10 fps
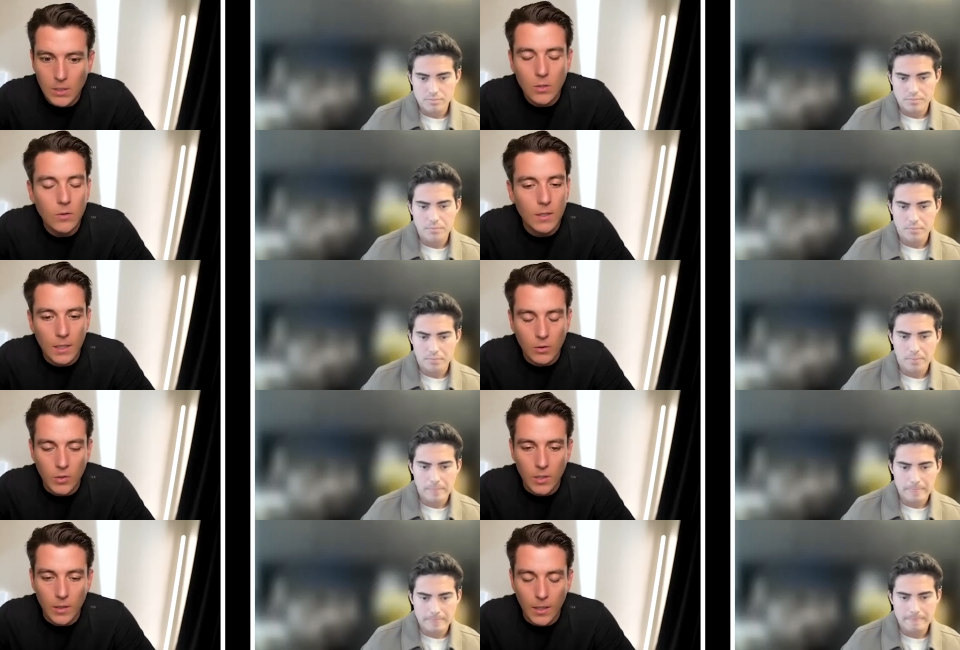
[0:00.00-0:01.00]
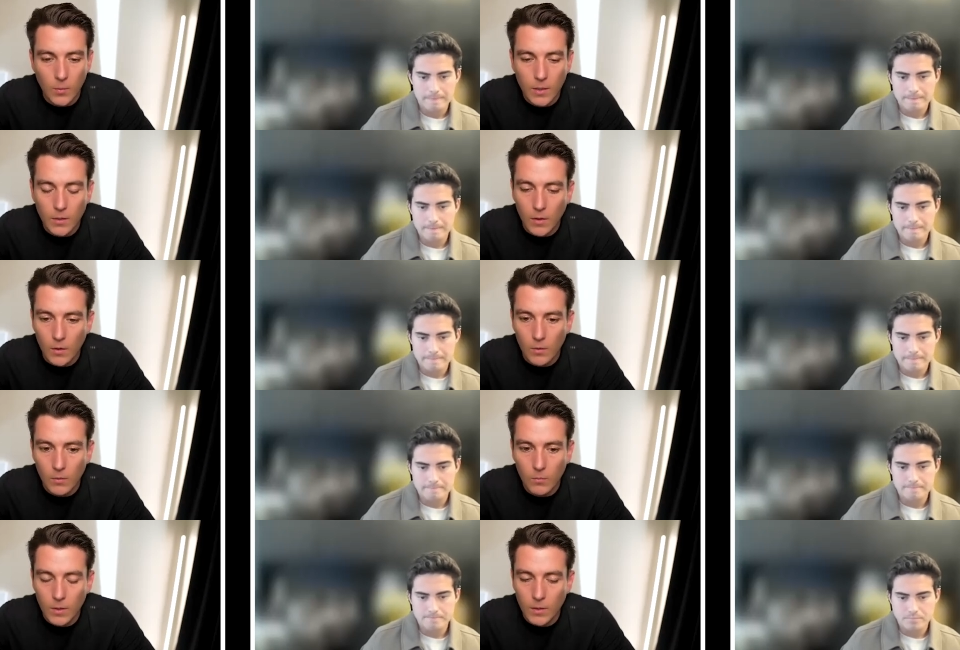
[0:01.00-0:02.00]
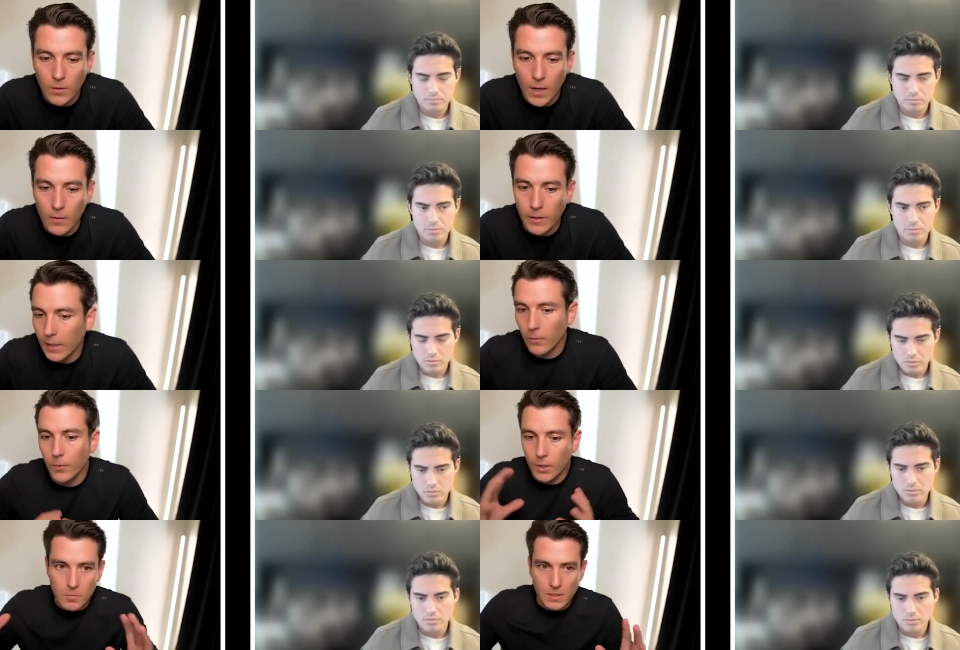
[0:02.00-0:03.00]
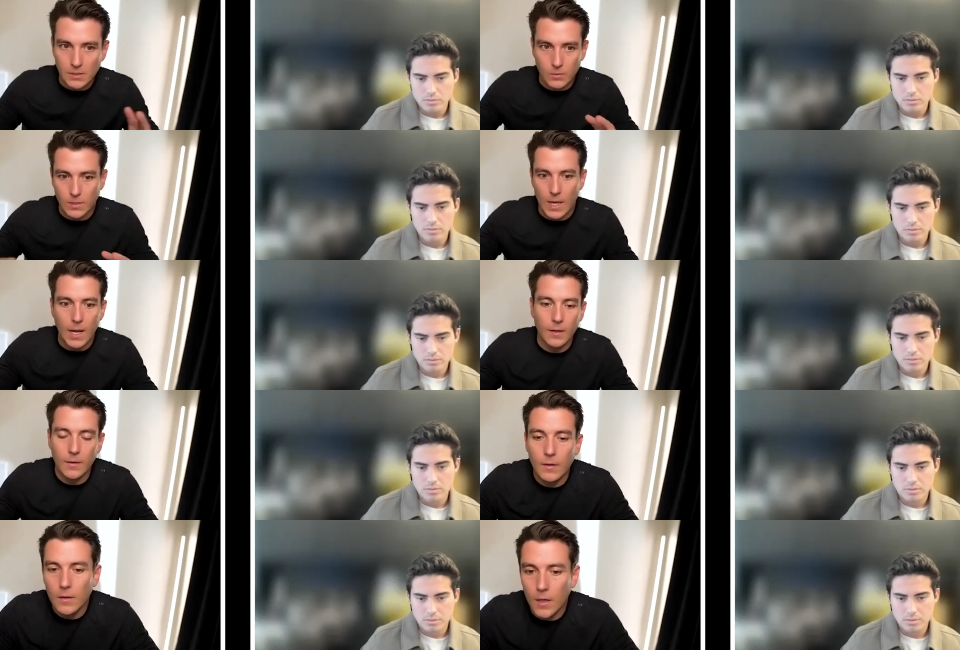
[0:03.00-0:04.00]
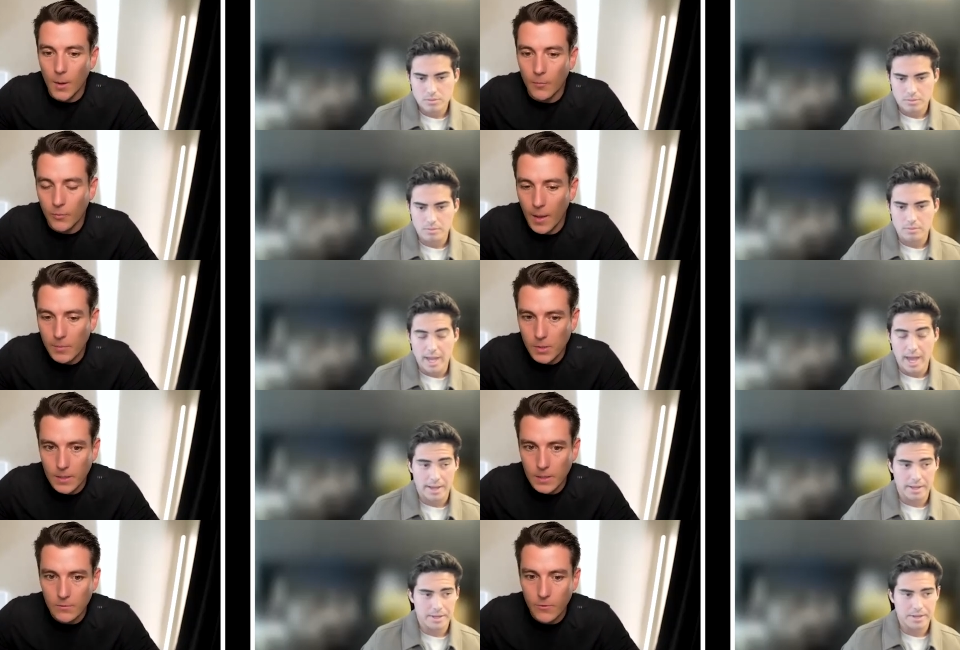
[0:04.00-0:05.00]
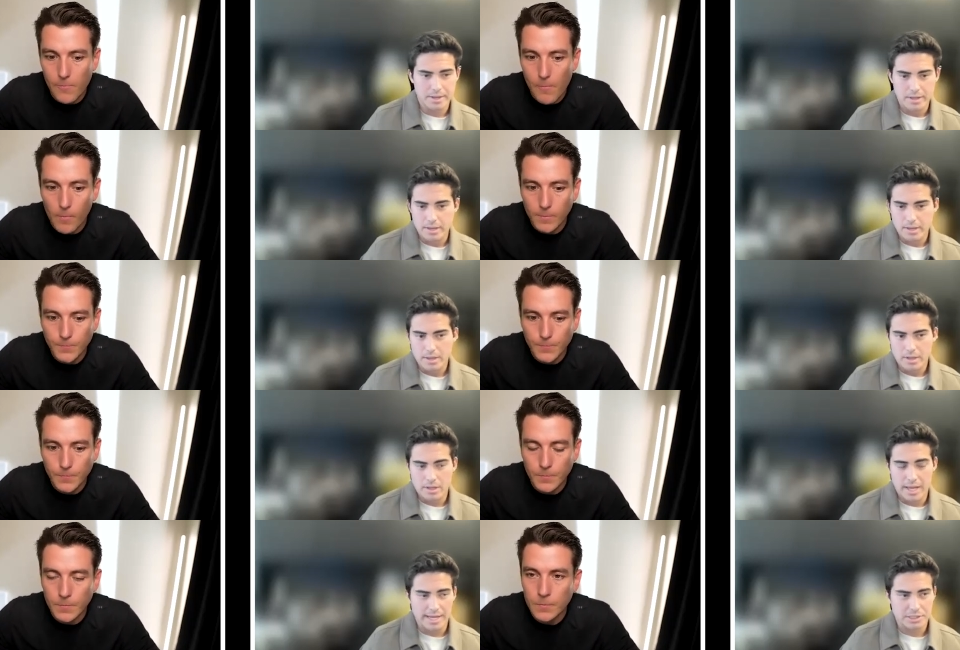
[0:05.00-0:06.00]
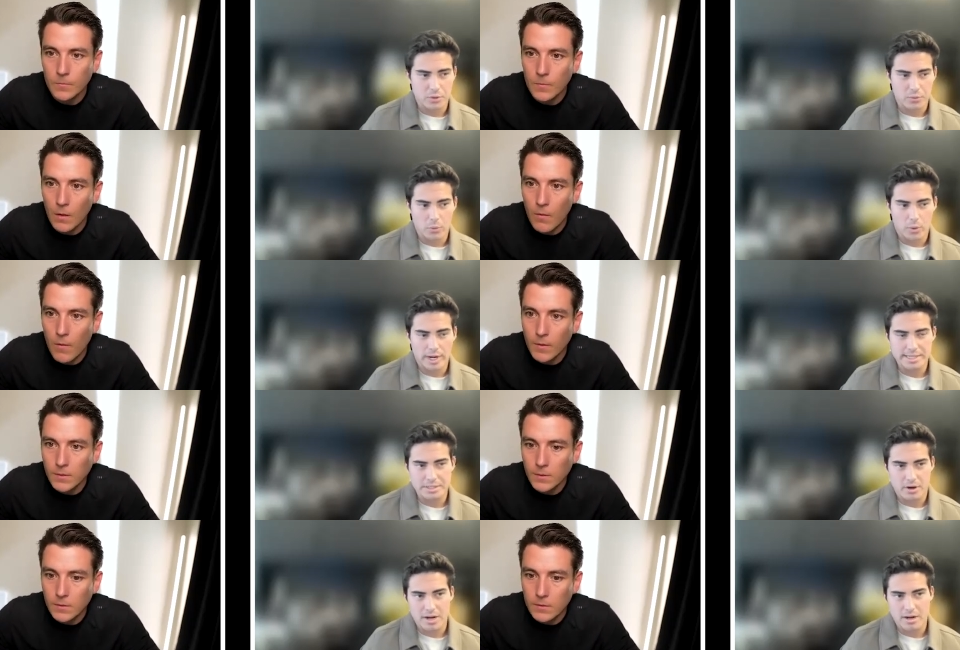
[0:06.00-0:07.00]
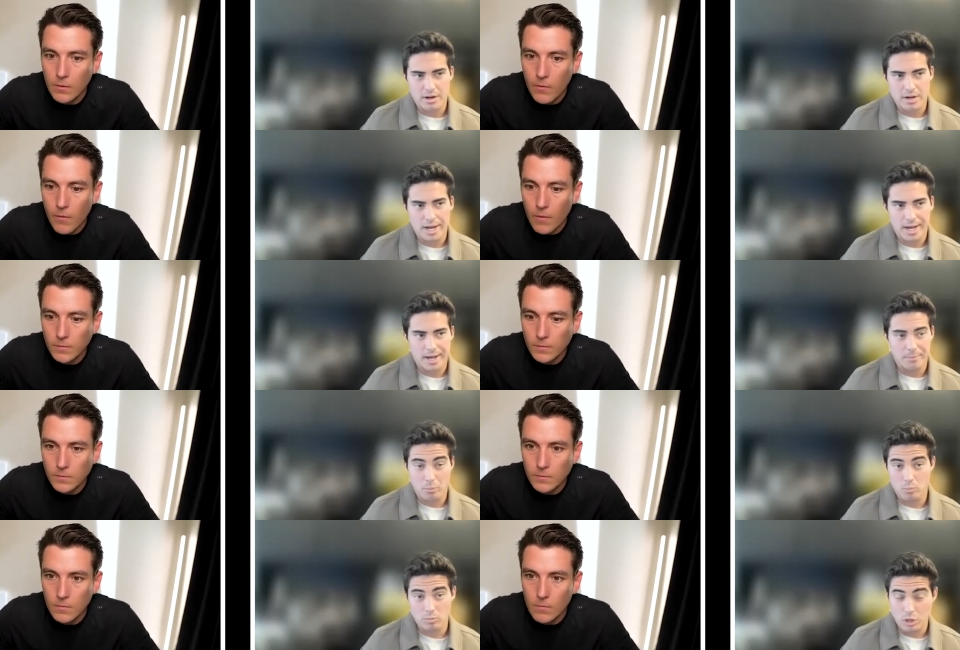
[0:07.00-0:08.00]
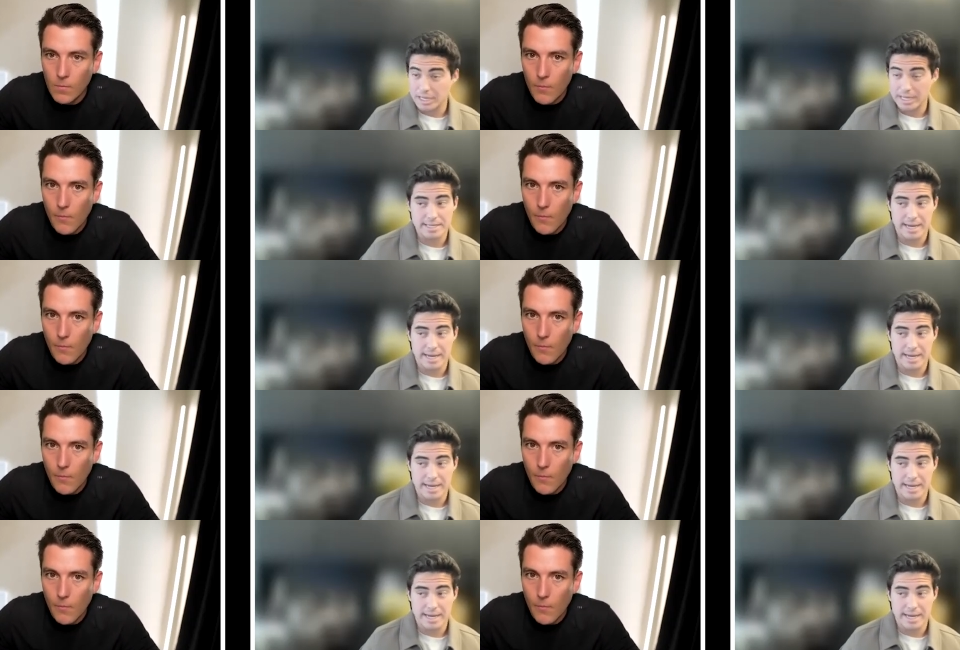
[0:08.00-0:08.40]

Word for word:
Speaker 1: U and like learning like what you know what you know now and like where your business was at um from that perspective
Speaker 2: yeah so when i started um, looking into